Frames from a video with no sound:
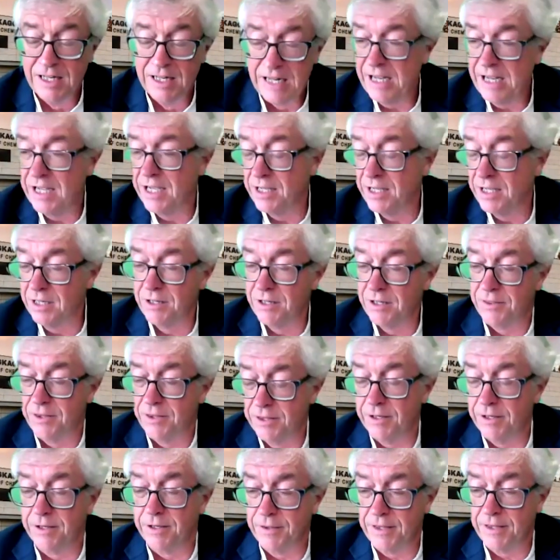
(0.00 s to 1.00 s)
and
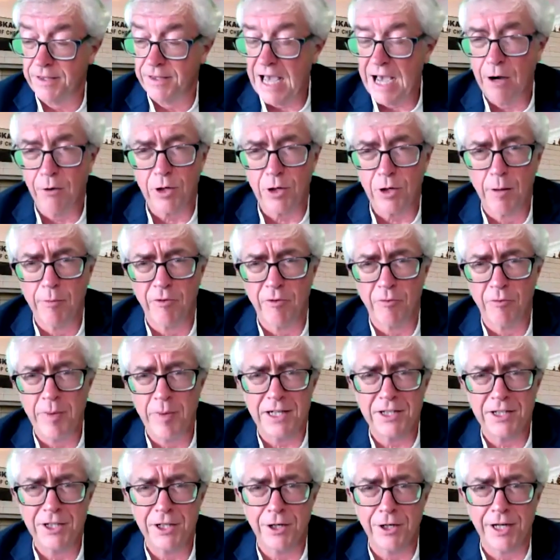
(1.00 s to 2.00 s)
the, the outcome of
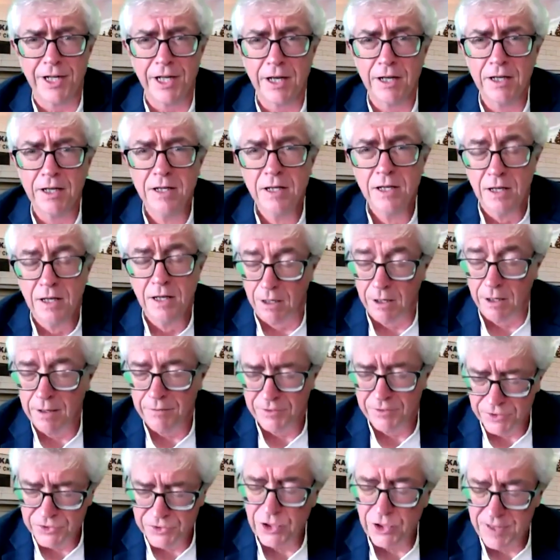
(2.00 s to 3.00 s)
bacteria, uh,
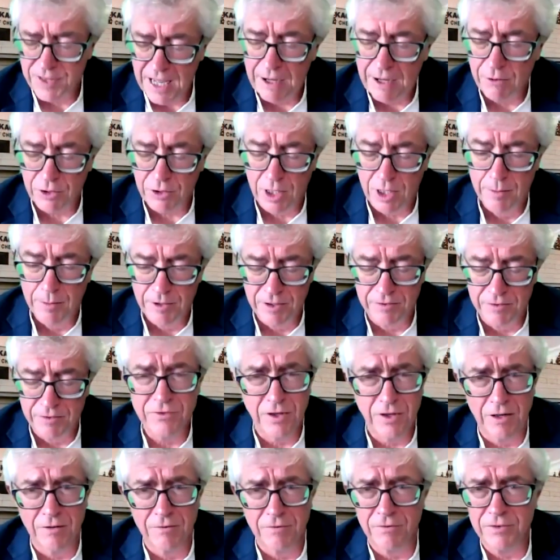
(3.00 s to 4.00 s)
sorry, the outcome of,
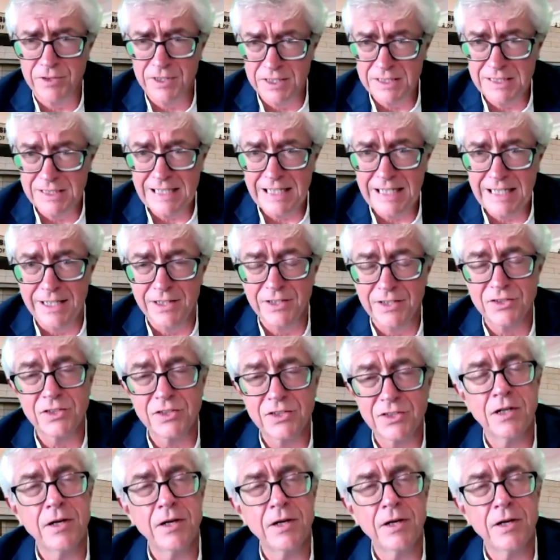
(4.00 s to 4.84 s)
of disease.